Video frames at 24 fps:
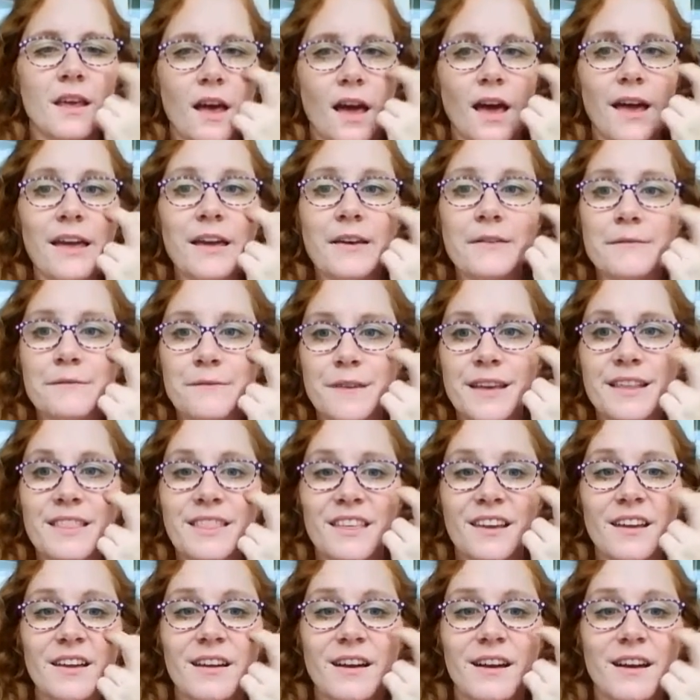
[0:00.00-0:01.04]
I have
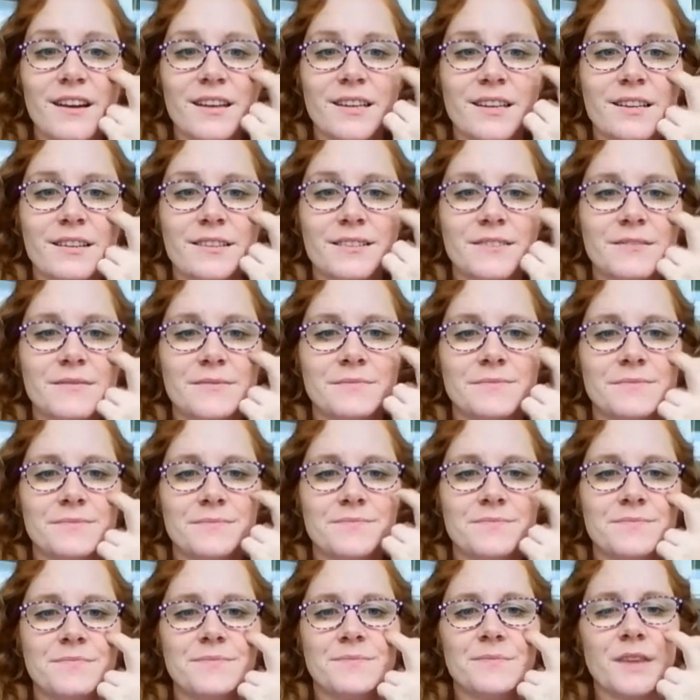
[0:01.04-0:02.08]
faith in God.
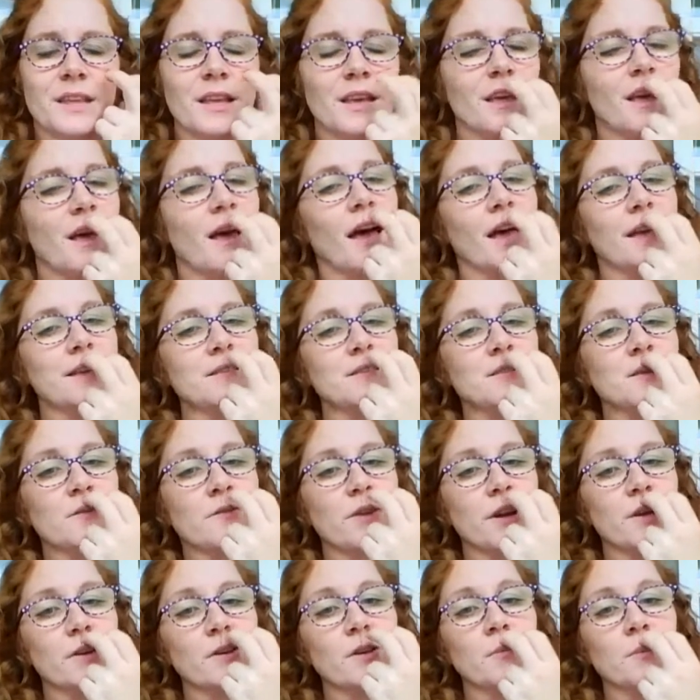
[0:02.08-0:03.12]
I
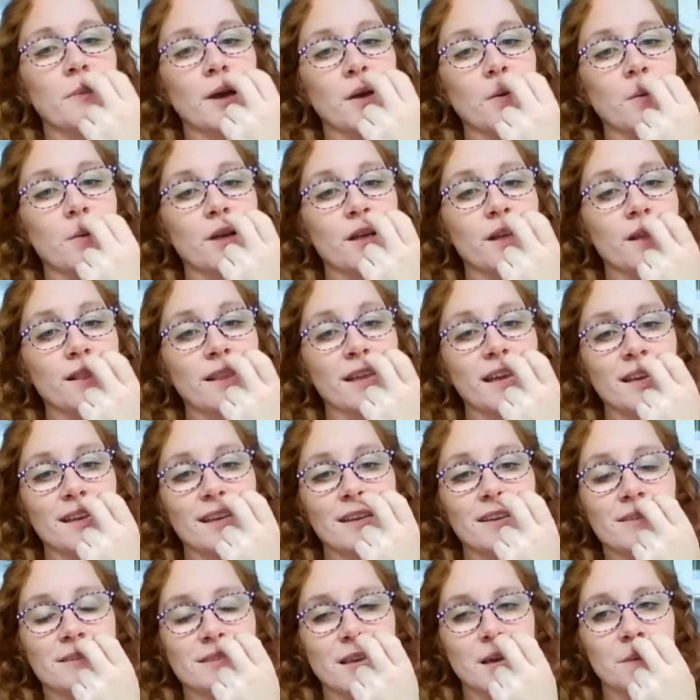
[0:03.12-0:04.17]
surrender my will and
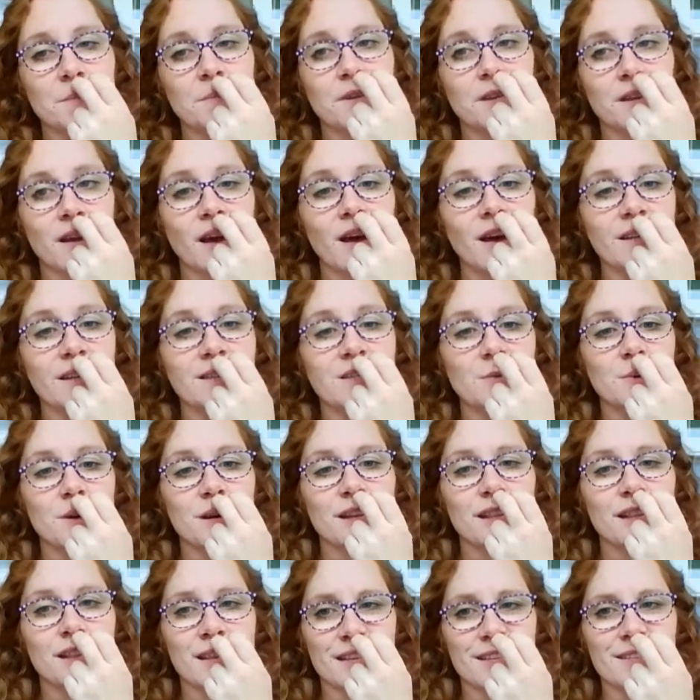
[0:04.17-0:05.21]
accept God's
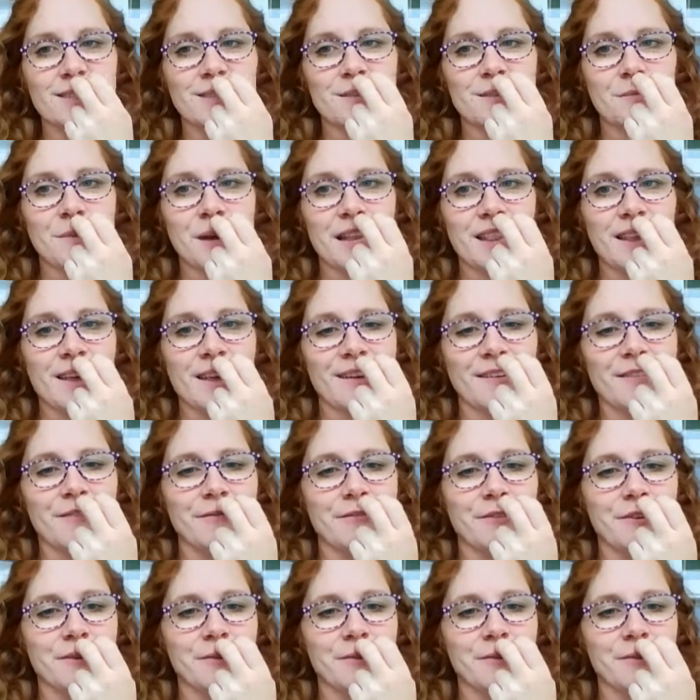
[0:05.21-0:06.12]
will into my life.